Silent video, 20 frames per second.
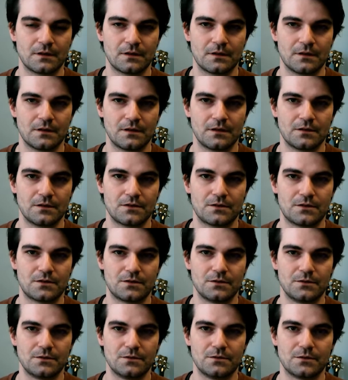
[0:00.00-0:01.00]

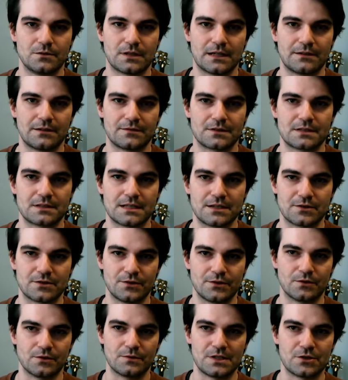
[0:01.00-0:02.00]
to kind of center your
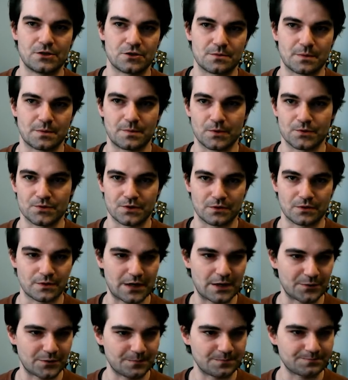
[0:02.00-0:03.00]
research proposal around.
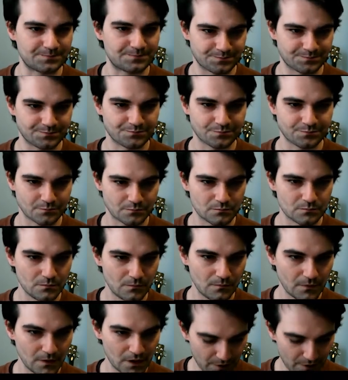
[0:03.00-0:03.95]
Okay,